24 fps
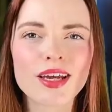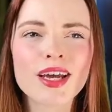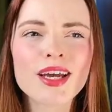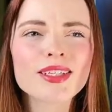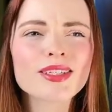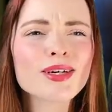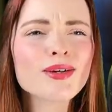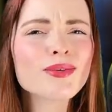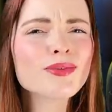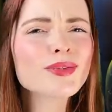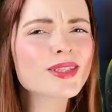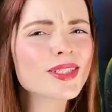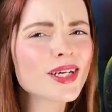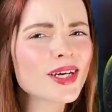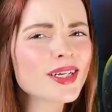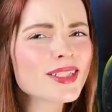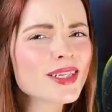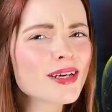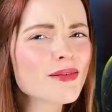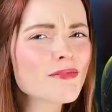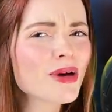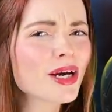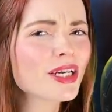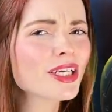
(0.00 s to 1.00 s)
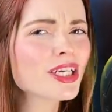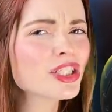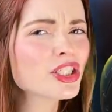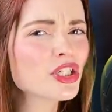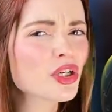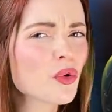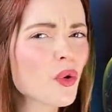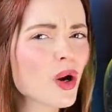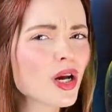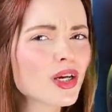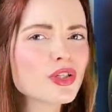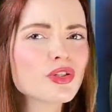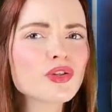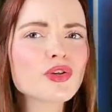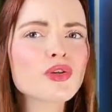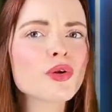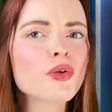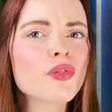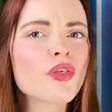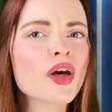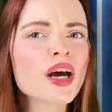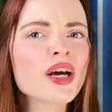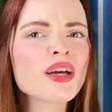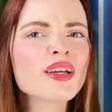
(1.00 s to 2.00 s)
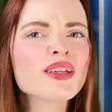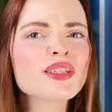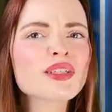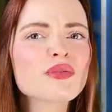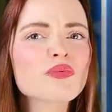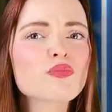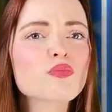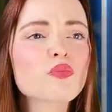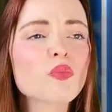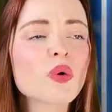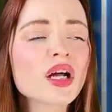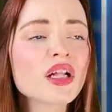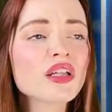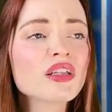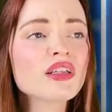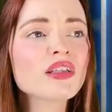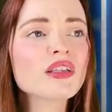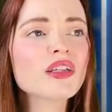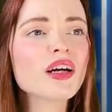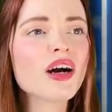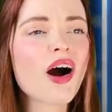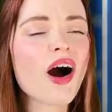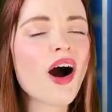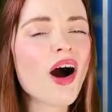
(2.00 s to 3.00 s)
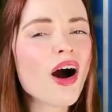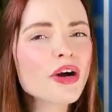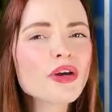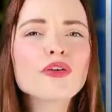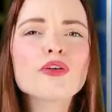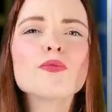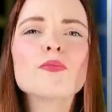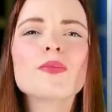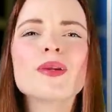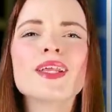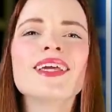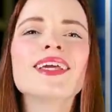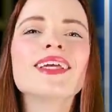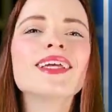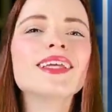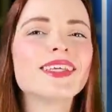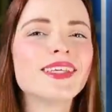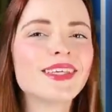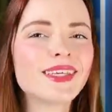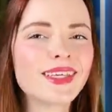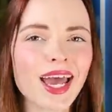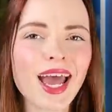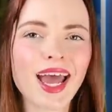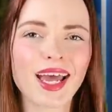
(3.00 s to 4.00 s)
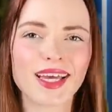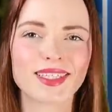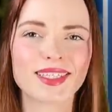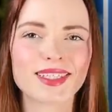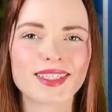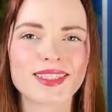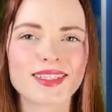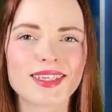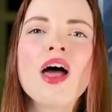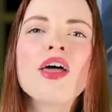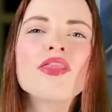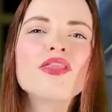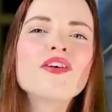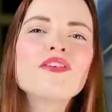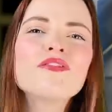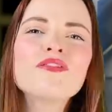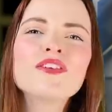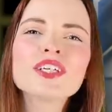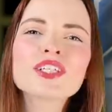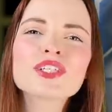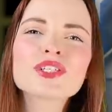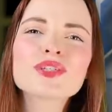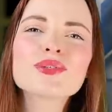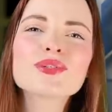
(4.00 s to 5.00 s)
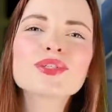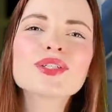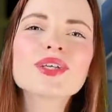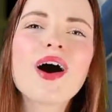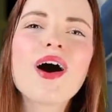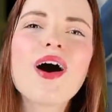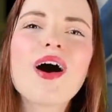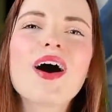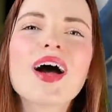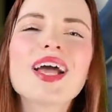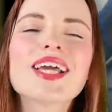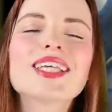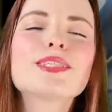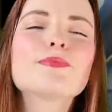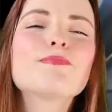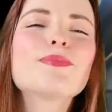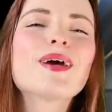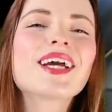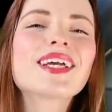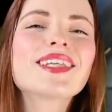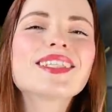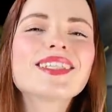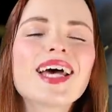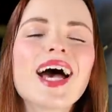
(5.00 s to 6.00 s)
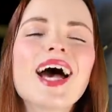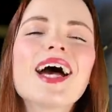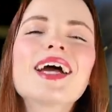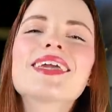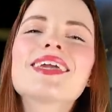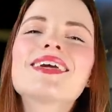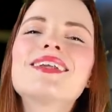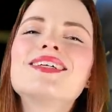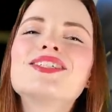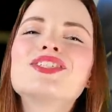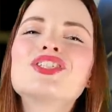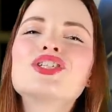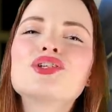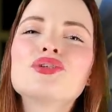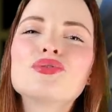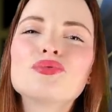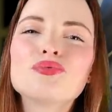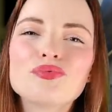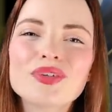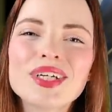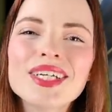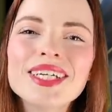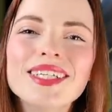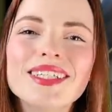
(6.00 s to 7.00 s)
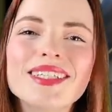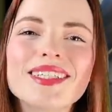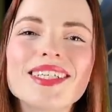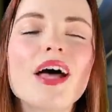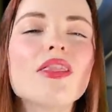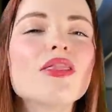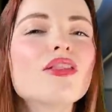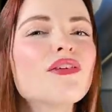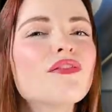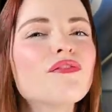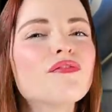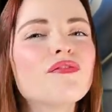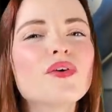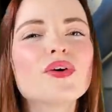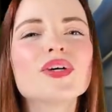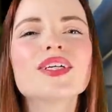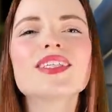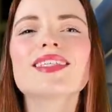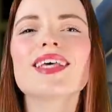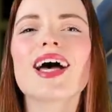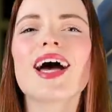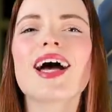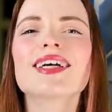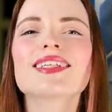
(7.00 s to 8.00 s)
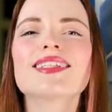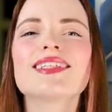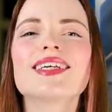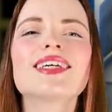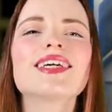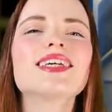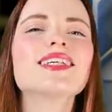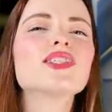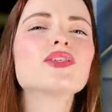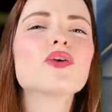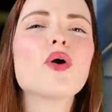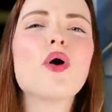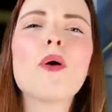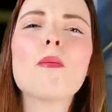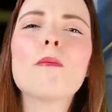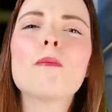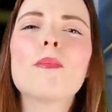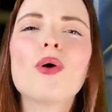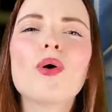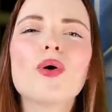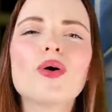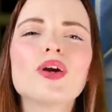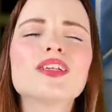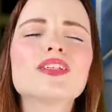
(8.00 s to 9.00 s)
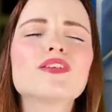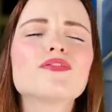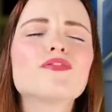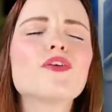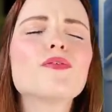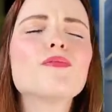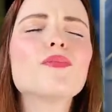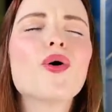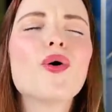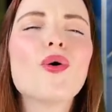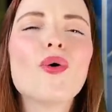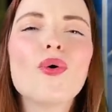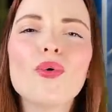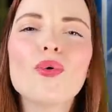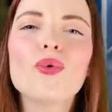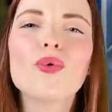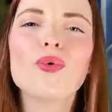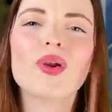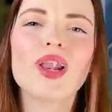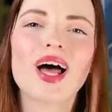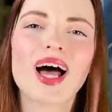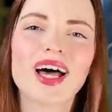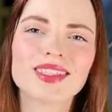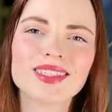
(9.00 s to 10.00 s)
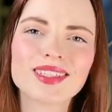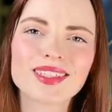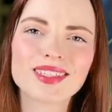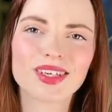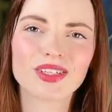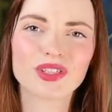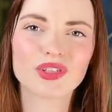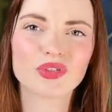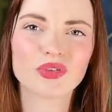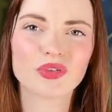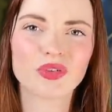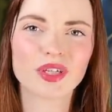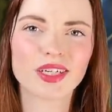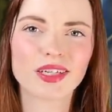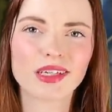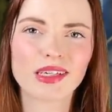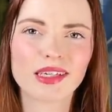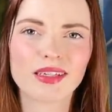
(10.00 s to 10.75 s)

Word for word: So does it manage to quite do that? Well, arguably yes. The visuals are a spectacular treat and the voice acting is on point from all and sundry.